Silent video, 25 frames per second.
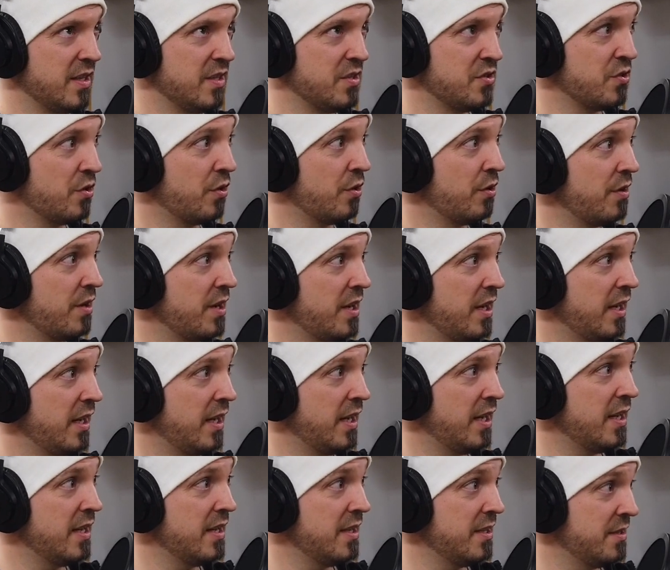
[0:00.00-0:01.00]
is
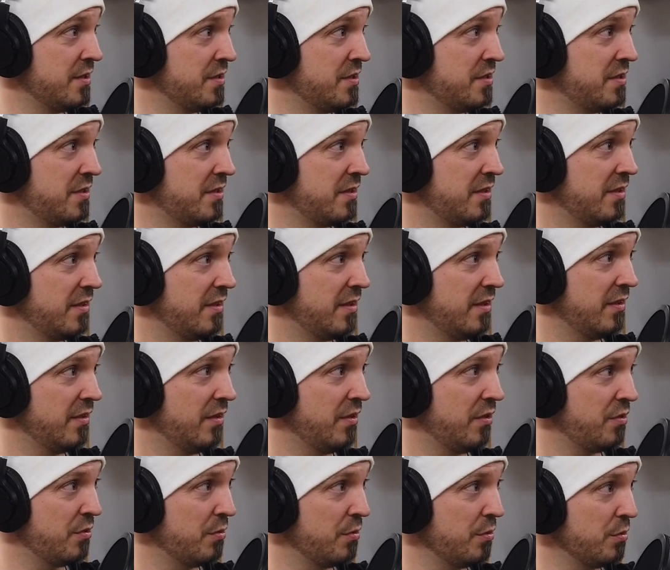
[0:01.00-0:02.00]
earning his
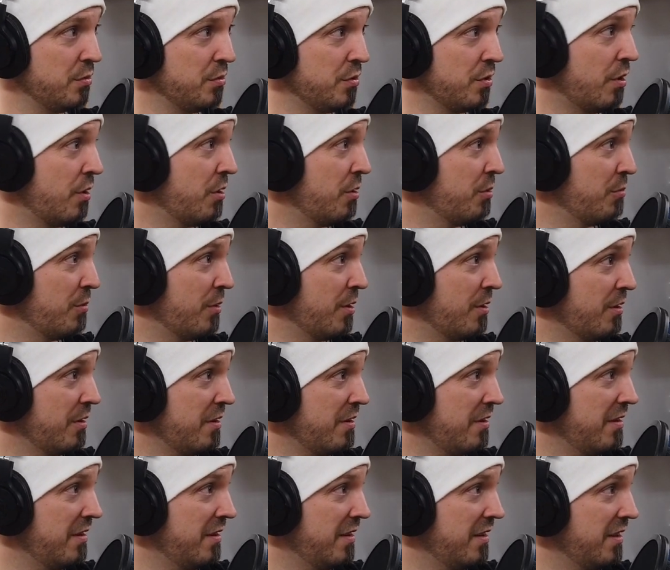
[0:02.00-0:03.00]
through yard
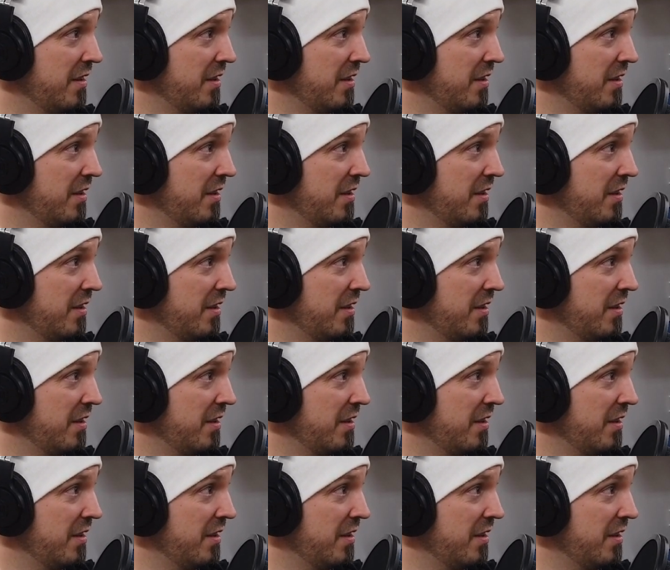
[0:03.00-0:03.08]
work